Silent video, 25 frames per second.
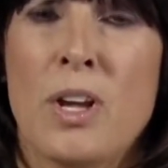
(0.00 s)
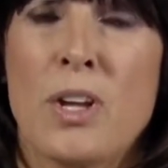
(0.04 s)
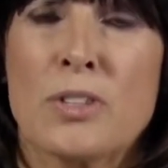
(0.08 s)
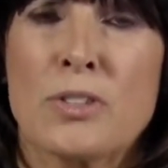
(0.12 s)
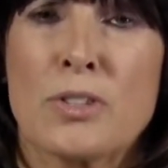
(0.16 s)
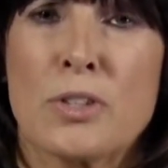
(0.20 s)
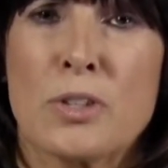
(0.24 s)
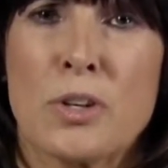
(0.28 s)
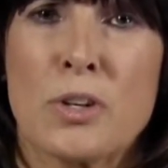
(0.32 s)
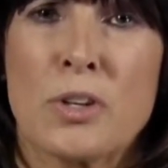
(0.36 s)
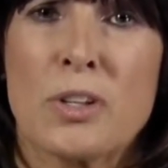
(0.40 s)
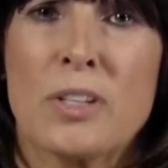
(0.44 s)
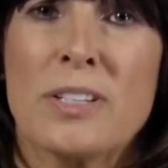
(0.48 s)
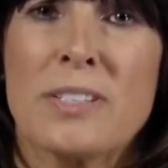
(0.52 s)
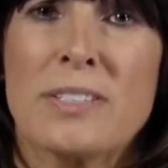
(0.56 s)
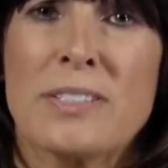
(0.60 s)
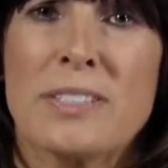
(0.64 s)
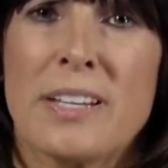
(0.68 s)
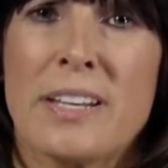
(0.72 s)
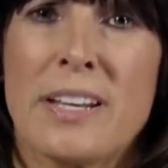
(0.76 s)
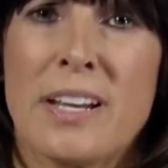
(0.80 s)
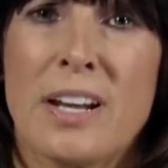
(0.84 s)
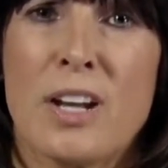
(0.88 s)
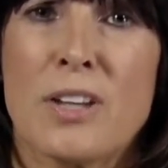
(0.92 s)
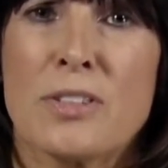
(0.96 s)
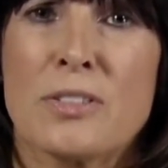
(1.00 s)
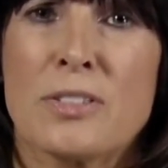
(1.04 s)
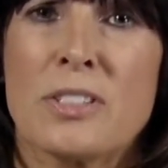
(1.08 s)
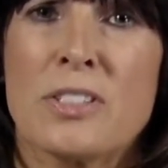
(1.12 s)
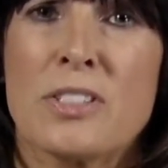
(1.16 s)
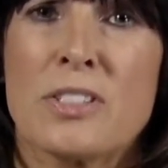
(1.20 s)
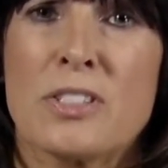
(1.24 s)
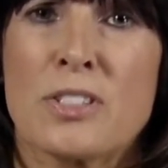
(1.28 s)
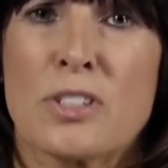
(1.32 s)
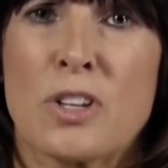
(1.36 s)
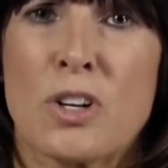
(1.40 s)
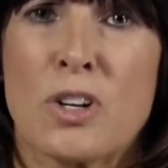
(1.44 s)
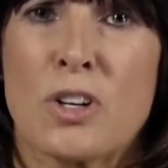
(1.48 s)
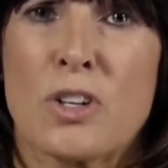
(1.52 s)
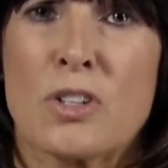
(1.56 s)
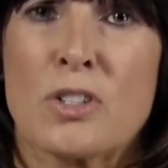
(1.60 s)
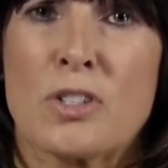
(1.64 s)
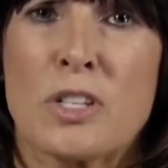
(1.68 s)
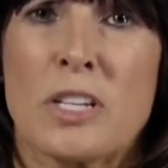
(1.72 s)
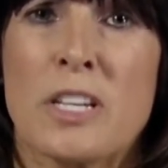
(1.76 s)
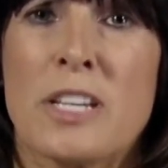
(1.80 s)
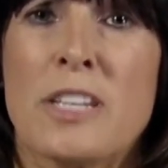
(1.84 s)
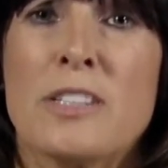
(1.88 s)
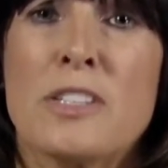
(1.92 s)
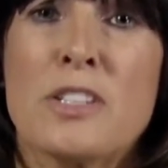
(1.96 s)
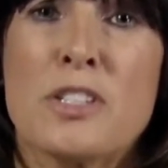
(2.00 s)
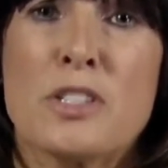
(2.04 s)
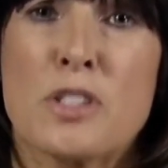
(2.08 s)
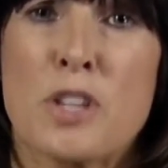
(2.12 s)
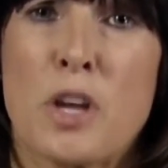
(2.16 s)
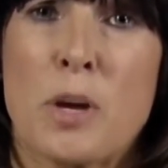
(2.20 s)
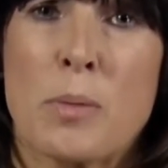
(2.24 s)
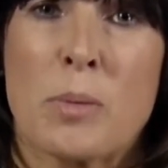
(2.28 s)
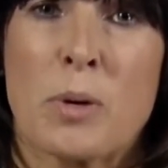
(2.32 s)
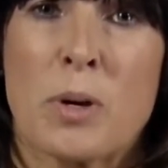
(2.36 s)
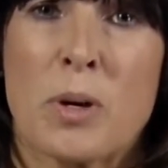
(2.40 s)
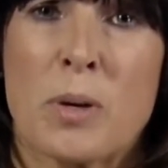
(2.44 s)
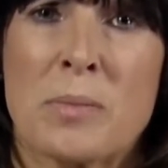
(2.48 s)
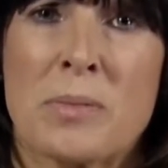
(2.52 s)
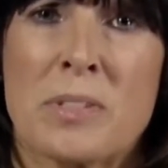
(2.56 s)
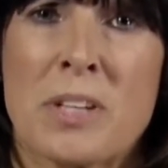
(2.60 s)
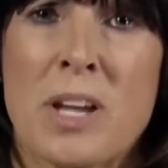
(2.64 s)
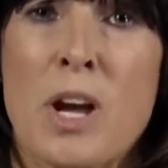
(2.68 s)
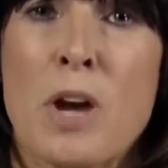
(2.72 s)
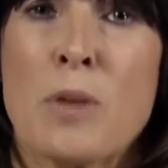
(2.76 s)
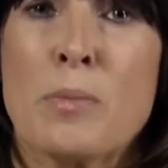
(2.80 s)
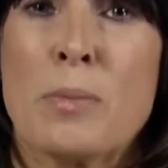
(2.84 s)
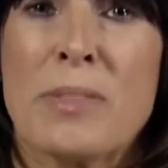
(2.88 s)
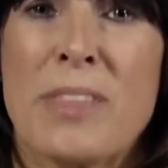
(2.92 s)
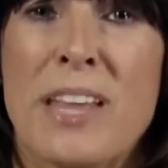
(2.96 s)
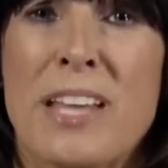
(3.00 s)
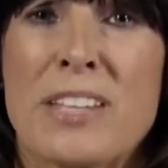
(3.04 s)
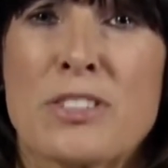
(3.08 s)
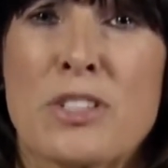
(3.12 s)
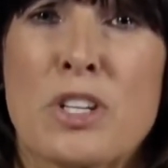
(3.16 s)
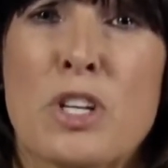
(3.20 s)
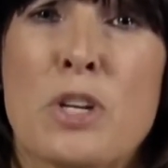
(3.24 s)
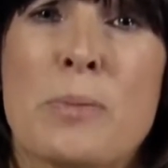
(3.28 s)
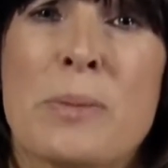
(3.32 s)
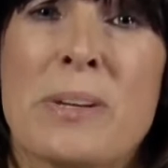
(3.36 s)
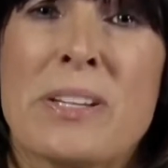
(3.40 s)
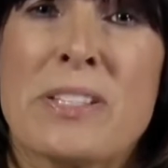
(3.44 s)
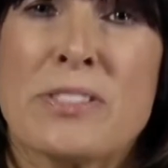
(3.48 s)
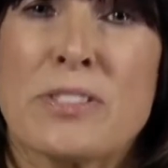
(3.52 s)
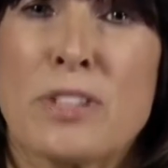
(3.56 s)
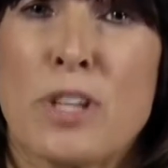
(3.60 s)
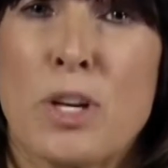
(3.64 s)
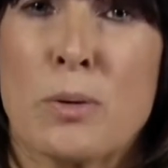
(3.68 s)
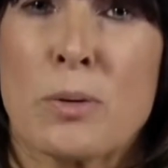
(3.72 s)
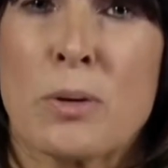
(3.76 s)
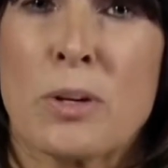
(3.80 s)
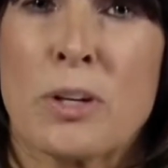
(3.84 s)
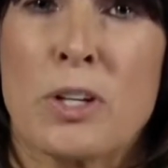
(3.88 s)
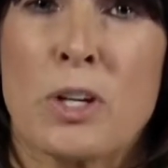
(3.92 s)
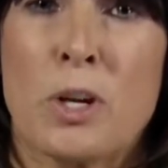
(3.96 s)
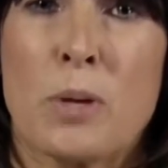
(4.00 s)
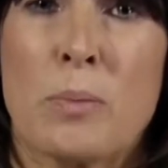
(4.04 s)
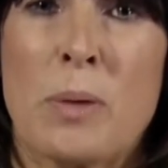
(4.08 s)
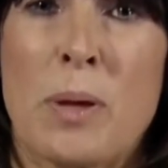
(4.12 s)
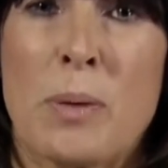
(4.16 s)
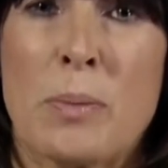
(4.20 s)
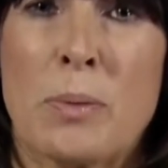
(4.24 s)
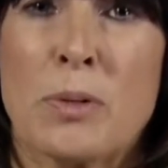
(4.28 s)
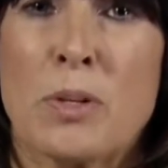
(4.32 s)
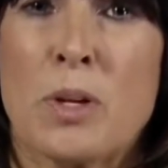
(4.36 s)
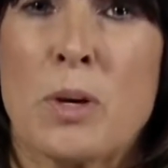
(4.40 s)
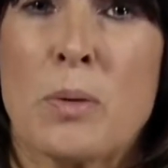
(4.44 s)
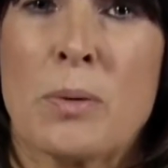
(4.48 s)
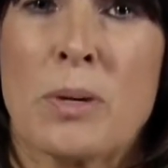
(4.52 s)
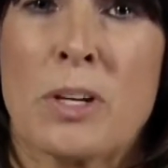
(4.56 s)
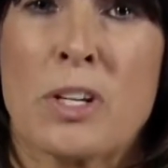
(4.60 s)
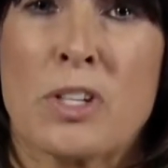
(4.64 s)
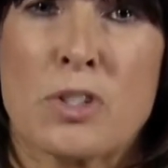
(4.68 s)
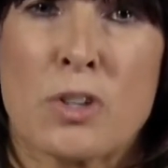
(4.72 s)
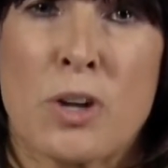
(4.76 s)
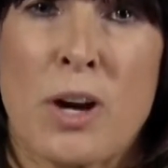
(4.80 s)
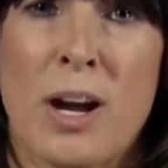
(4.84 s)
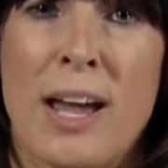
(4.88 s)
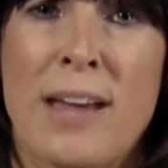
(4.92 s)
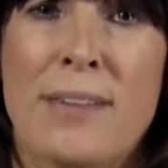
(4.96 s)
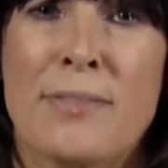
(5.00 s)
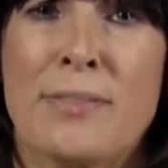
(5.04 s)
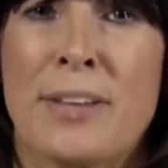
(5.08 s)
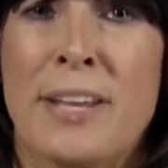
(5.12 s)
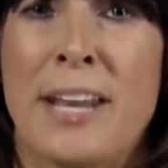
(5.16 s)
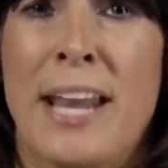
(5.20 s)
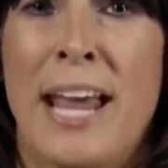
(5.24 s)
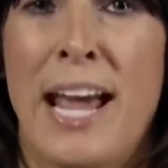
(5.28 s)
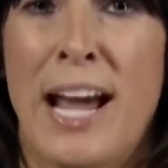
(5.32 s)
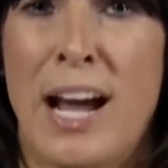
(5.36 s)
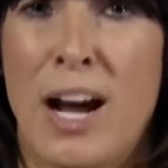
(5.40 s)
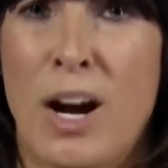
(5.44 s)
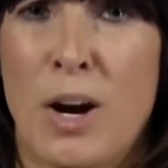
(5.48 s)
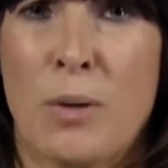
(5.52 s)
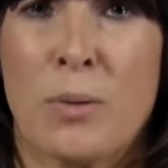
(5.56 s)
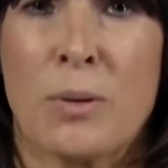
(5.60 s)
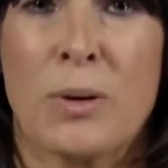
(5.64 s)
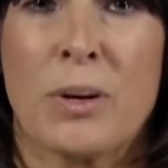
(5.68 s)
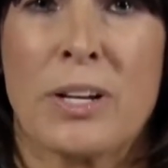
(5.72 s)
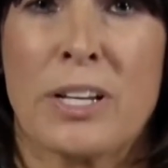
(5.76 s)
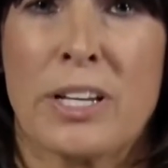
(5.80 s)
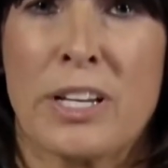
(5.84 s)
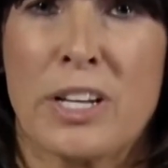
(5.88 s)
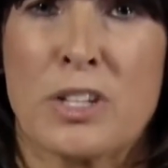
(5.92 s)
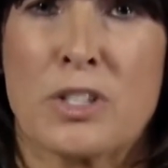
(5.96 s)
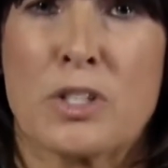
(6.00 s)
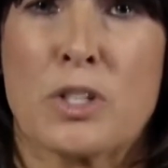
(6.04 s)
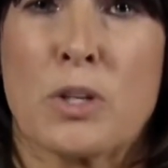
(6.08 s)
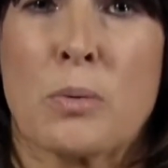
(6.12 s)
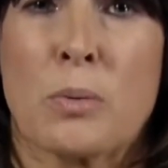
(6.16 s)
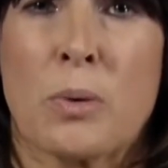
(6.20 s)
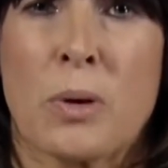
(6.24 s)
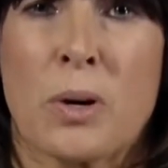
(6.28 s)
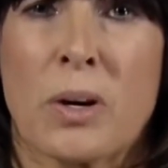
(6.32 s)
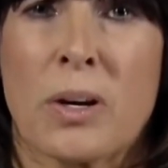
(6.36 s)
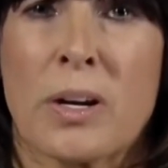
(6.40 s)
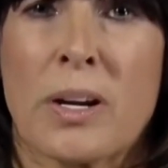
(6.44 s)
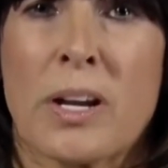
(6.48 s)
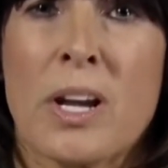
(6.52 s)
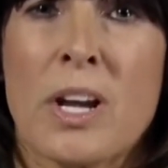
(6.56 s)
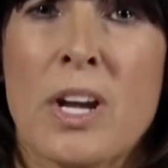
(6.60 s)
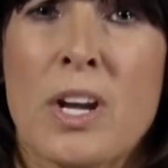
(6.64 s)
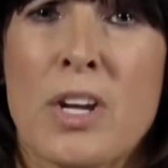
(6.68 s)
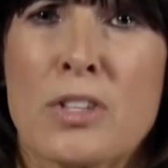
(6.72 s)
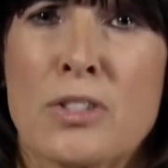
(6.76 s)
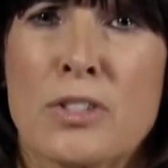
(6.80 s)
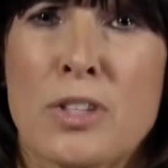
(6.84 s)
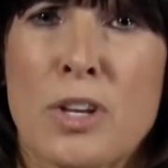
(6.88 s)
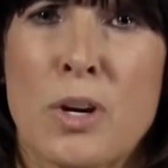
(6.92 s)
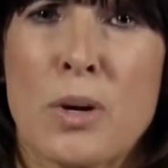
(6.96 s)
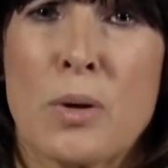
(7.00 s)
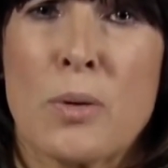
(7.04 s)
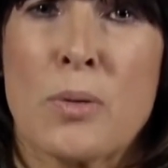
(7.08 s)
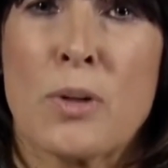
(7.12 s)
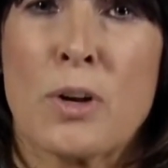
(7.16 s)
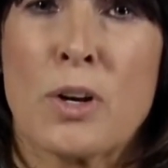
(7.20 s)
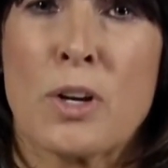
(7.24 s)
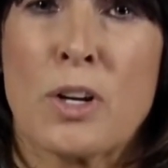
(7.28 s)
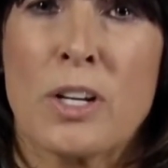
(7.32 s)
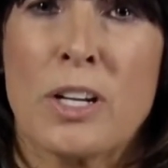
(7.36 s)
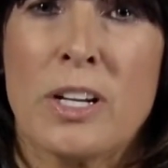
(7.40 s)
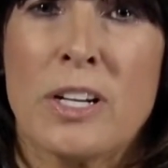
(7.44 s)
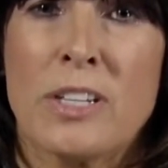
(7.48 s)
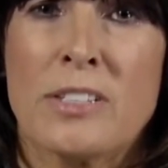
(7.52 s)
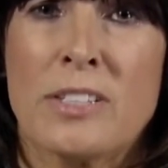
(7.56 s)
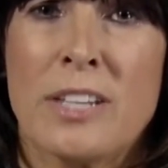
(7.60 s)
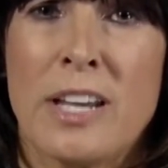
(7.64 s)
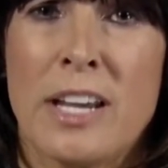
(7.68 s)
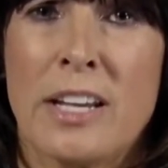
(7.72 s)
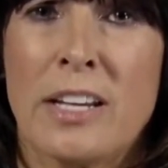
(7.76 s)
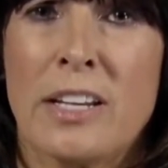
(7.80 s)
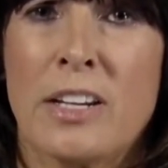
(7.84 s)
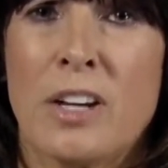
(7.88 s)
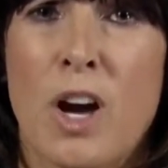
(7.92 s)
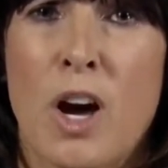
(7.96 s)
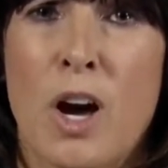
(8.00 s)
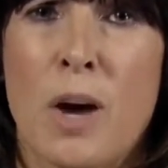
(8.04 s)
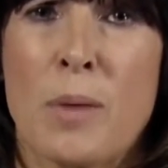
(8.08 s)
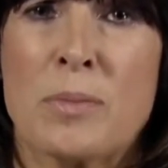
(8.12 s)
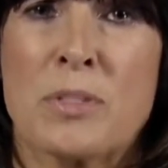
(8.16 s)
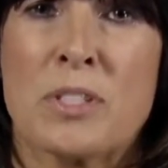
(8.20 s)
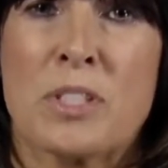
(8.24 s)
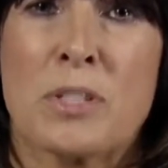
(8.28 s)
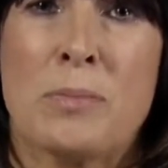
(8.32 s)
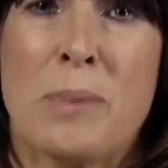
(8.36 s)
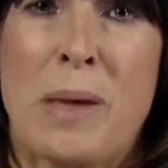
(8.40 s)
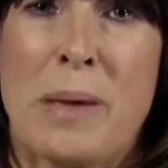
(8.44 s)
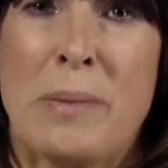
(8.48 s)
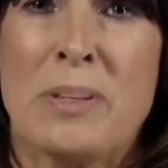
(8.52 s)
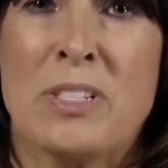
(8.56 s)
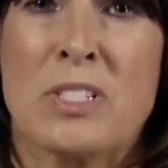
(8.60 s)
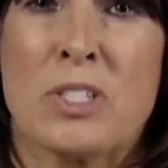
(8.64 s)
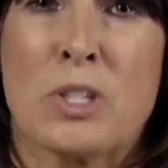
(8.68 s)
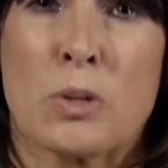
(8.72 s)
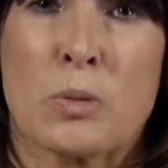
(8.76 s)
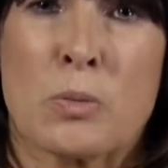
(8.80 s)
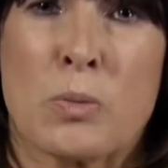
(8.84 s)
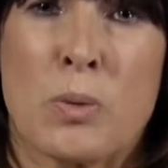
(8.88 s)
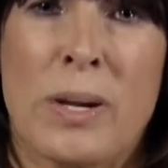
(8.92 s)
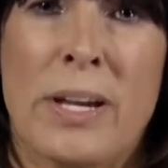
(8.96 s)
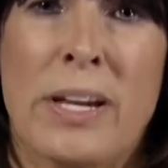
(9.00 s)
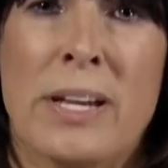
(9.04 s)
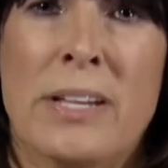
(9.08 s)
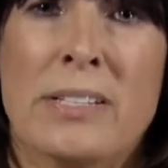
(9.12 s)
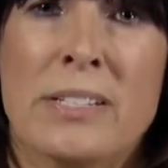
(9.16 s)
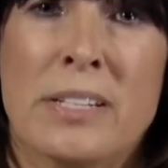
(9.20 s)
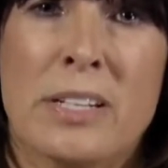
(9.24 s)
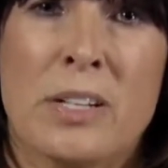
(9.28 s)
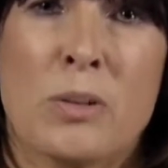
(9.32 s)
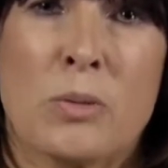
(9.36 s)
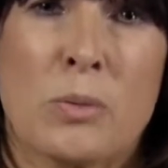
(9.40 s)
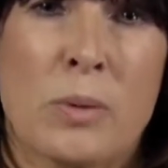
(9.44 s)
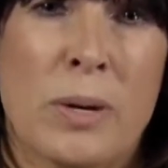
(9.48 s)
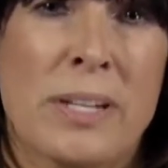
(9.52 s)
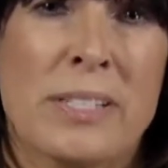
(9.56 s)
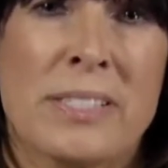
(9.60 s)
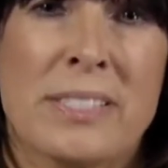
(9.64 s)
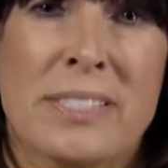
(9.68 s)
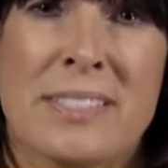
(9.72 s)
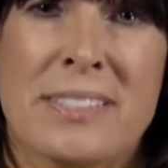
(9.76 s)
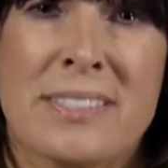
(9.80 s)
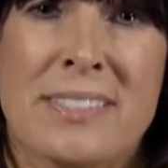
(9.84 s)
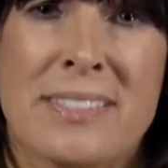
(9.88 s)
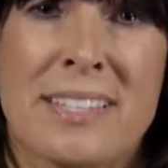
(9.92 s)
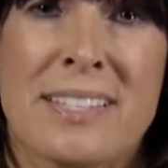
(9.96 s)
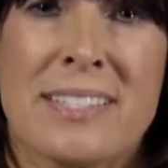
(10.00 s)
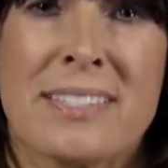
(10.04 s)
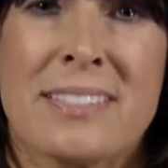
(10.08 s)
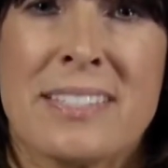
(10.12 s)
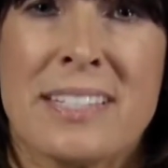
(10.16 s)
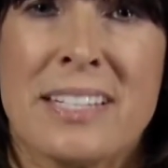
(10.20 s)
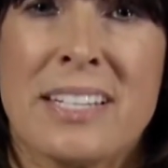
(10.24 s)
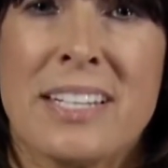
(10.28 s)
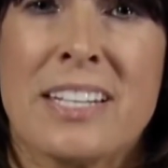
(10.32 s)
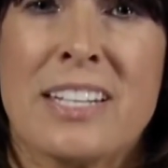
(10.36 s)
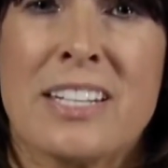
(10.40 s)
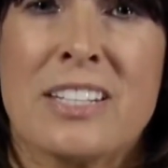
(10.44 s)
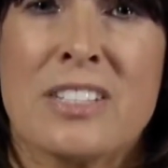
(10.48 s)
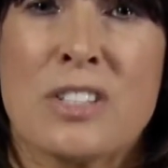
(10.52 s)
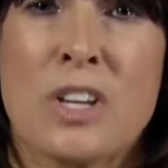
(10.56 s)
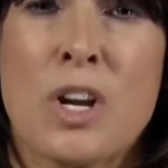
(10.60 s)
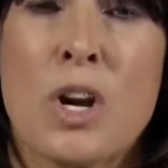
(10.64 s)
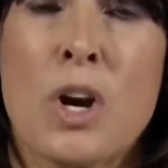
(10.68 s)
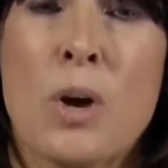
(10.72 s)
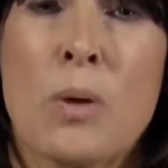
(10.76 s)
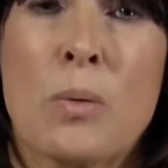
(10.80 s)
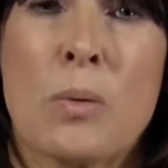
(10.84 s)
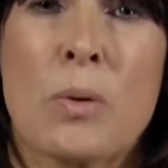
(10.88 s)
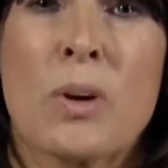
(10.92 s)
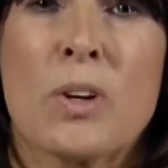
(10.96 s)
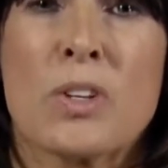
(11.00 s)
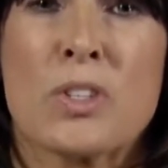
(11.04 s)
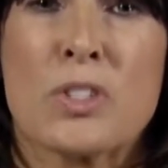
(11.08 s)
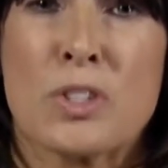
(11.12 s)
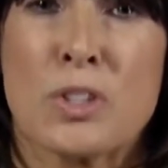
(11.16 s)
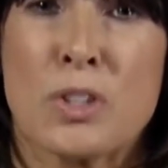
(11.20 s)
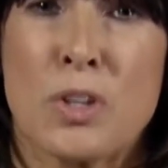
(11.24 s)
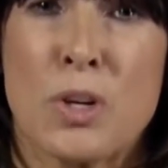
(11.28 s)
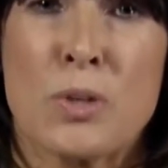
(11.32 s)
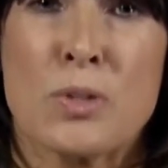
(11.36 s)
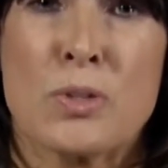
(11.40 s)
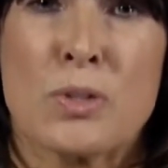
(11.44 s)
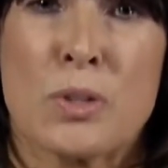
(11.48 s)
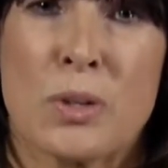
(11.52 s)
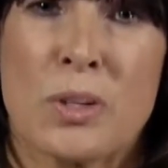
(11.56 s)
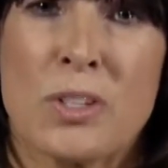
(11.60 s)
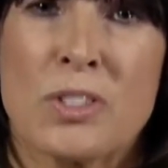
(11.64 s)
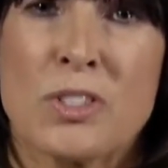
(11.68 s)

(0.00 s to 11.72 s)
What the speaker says: So you're going to see housing starts in the suburbs, but that's going to be slower. You know, people don't want to drive an hour to get to work. So they're going to take an option maybe to rent, and rent in the cities where it's closer.